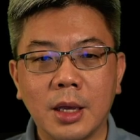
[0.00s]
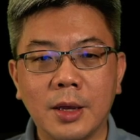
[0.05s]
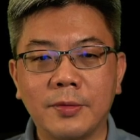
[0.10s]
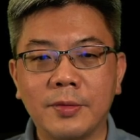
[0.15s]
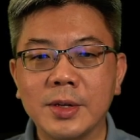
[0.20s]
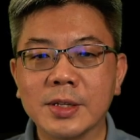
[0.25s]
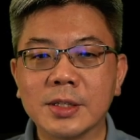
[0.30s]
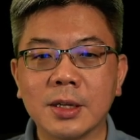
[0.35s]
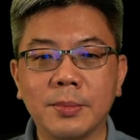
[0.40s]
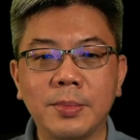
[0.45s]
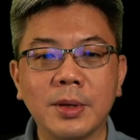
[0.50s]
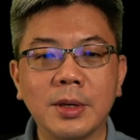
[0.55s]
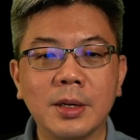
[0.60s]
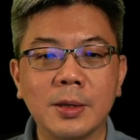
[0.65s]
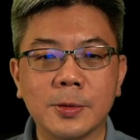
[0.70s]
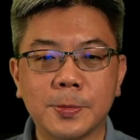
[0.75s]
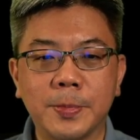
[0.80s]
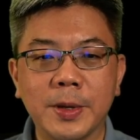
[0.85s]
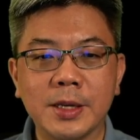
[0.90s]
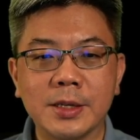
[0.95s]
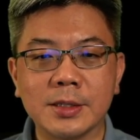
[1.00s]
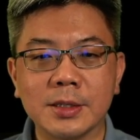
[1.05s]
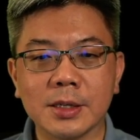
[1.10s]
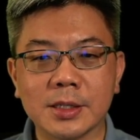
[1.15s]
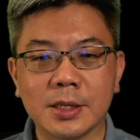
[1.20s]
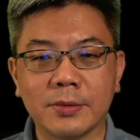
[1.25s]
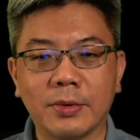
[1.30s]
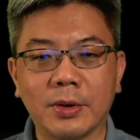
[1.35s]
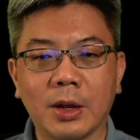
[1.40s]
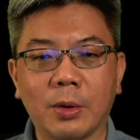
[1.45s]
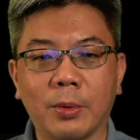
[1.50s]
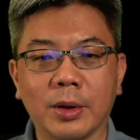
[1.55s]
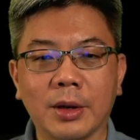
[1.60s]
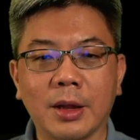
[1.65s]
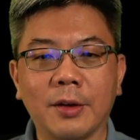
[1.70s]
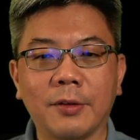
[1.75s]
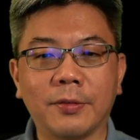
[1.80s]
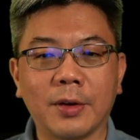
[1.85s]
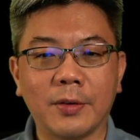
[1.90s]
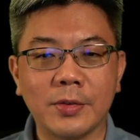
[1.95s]
disturbing deep space in a server like
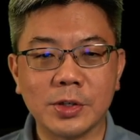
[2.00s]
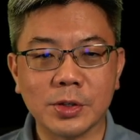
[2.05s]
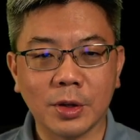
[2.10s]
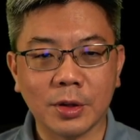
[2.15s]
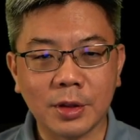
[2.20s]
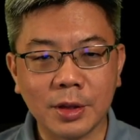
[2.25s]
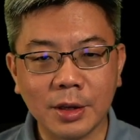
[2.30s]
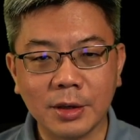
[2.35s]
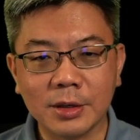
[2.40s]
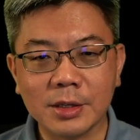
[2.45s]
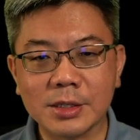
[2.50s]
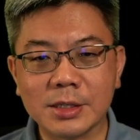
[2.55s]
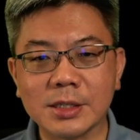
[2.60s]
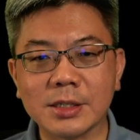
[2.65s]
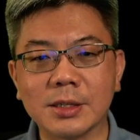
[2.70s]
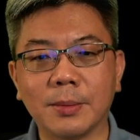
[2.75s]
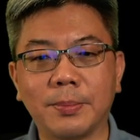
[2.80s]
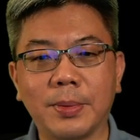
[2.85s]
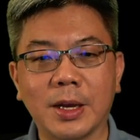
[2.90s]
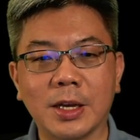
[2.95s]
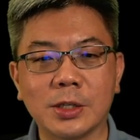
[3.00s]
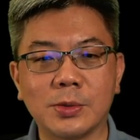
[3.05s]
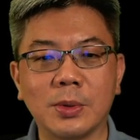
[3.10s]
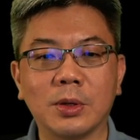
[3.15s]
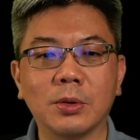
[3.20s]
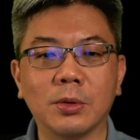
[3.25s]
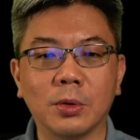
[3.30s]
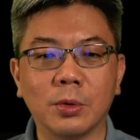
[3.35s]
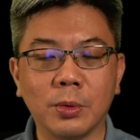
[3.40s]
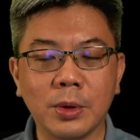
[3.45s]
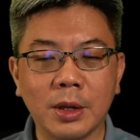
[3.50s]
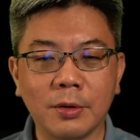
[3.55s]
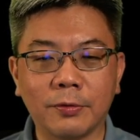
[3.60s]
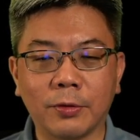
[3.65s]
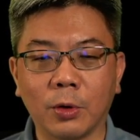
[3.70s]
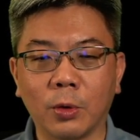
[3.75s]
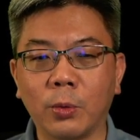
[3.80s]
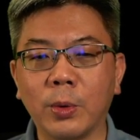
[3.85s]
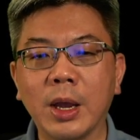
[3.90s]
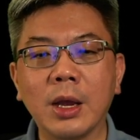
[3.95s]
195 is your thing, this is the best way to do it
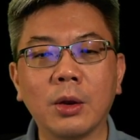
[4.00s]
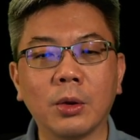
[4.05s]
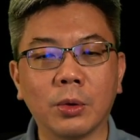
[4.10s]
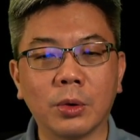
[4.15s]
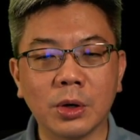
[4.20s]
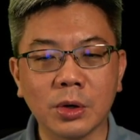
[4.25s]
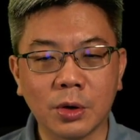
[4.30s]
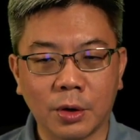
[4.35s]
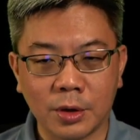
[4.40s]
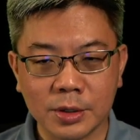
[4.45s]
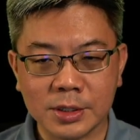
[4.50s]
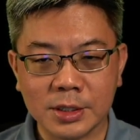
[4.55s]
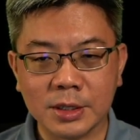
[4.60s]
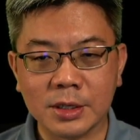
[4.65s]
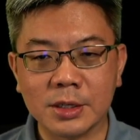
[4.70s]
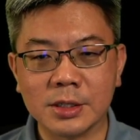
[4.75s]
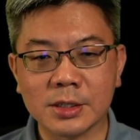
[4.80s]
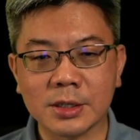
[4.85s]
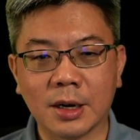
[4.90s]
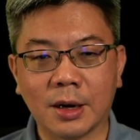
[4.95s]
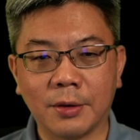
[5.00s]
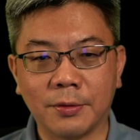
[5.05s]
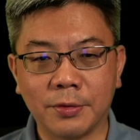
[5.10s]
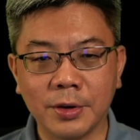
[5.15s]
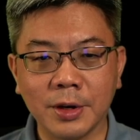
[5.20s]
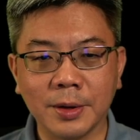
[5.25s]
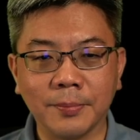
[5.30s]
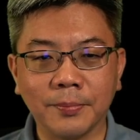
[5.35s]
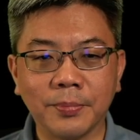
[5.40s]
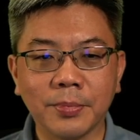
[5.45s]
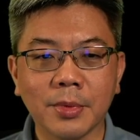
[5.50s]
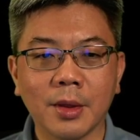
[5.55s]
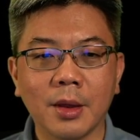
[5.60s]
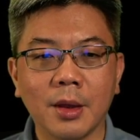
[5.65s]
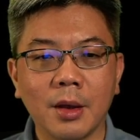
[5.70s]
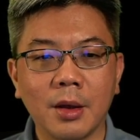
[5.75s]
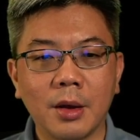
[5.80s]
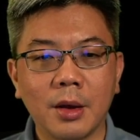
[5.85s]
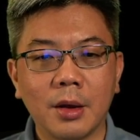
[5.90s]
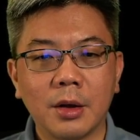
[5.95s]
for way lower cost than the discovery.
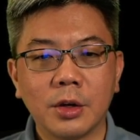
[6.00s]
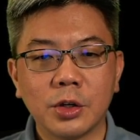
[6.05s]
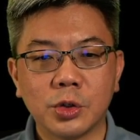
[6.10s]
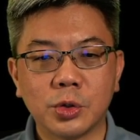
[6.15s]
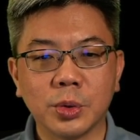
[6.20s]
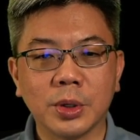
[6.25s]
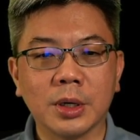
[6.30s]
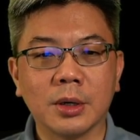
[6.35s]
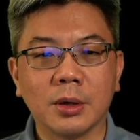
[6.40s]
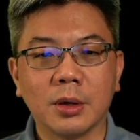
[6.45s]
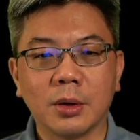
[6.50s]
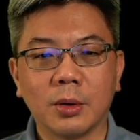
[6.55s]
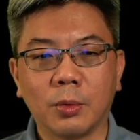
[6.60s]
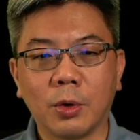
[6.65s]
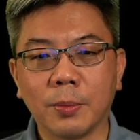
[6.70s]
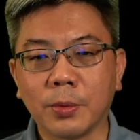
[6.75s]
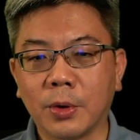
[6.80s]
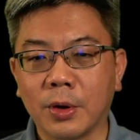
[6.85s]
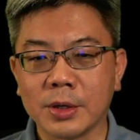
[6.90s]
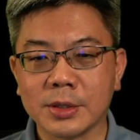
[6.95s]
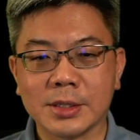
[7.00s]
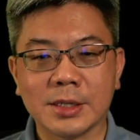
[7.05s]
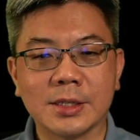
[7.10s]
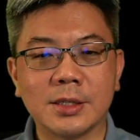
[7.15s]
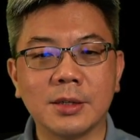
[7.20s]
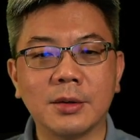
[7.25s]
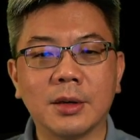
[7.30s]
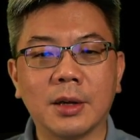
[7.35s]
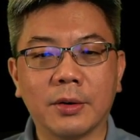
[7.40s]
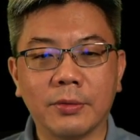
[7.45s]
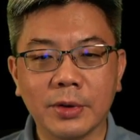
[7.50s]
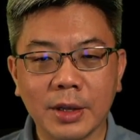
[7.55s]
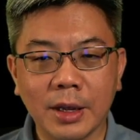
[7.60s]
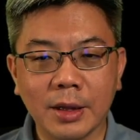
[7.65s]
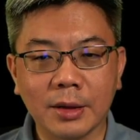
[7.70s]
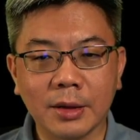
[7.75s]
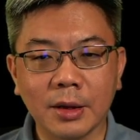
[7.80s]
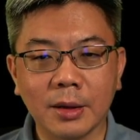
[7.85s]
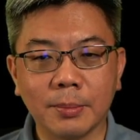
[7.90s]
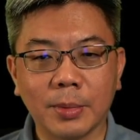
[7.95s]
Sure, warp costs are still level
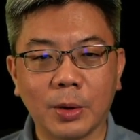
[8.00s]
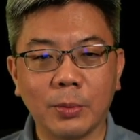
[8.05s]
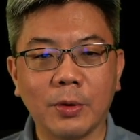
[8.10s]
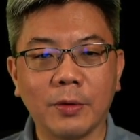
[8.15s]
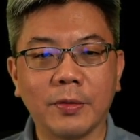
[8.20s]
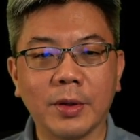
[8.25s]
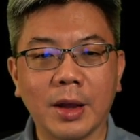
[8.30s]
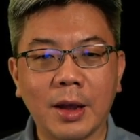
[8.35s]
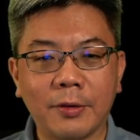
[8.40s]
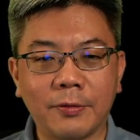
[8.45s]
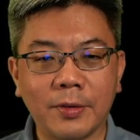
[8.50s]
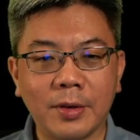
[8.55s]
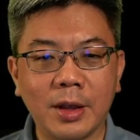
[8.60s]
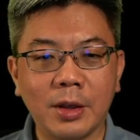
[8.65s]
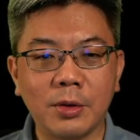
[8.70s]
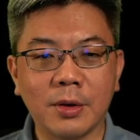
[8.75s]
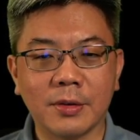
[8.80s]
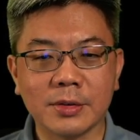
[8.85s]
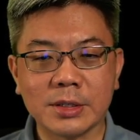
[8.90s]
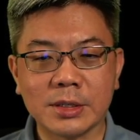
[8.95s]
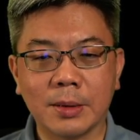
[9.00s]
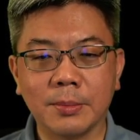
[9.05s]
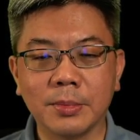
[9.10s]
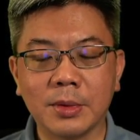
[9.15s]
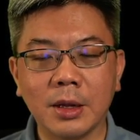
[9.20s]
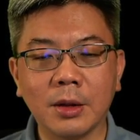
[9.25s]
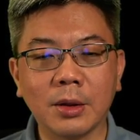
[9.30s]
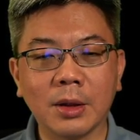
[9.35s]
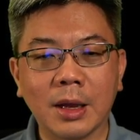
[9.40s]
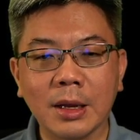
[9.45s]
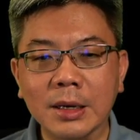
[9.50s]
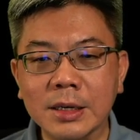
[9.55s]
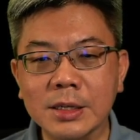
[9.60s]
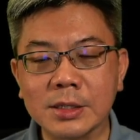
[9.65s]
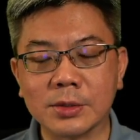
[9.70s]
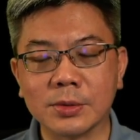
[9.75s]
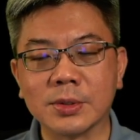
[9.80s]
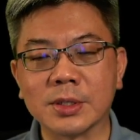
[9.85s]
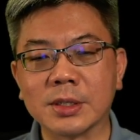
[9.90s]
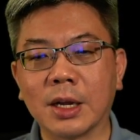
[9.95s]
gated, but with the FA you have something at
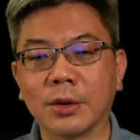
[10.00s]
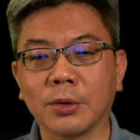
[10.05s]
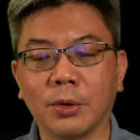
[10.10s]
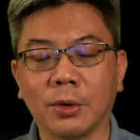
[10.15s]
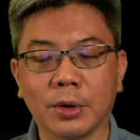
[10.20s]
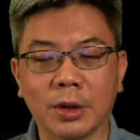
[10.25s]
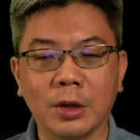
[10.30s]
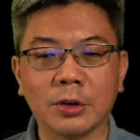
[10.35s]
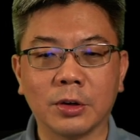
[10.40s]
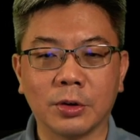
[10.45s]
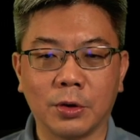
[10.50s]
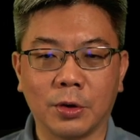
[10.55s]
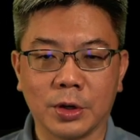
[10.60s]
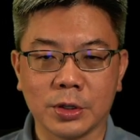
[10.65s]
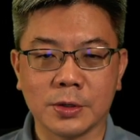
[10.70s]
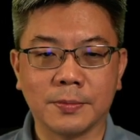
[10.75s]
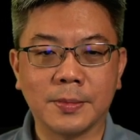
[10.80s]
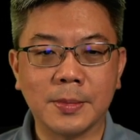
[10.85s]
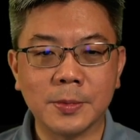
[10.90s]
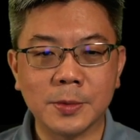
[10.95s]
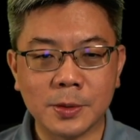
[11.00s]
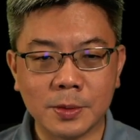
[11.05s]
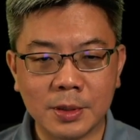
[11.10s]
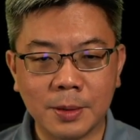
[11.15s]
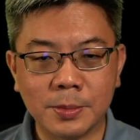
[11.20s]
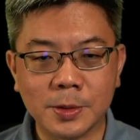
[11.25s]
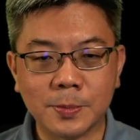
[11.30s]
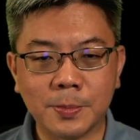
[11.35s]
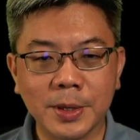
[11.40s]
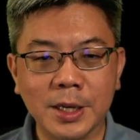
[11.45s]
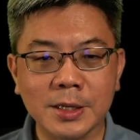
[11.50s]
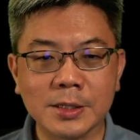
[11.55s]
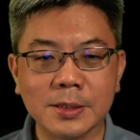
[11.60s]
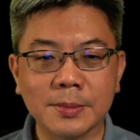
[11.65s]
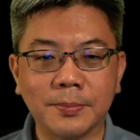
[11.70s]
least to start knocking on the doors of deep space.